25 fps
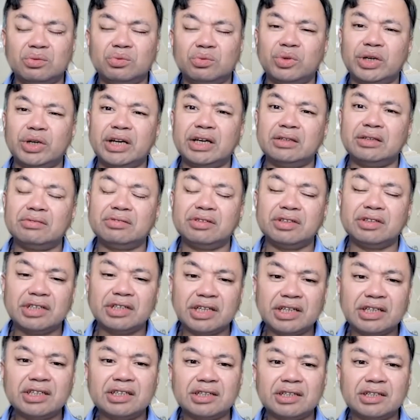where
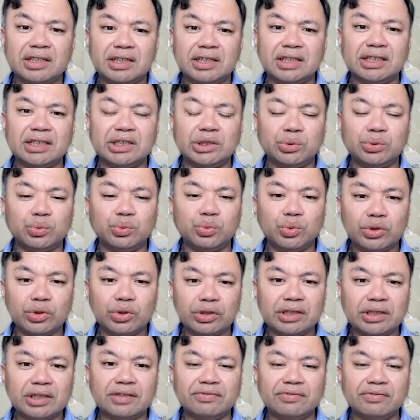traditionally you
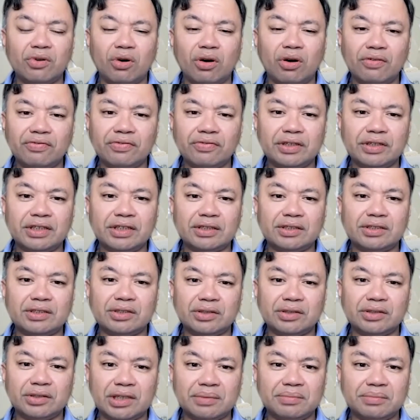wouldn't have offered it
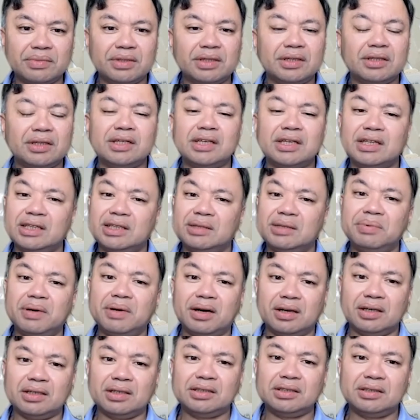to them in the
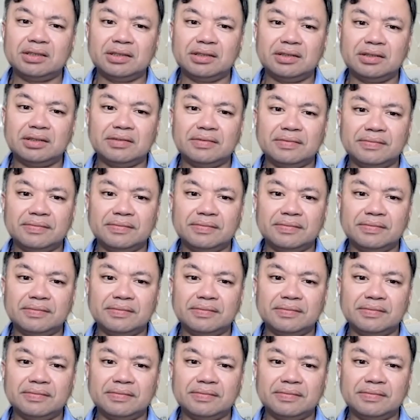past.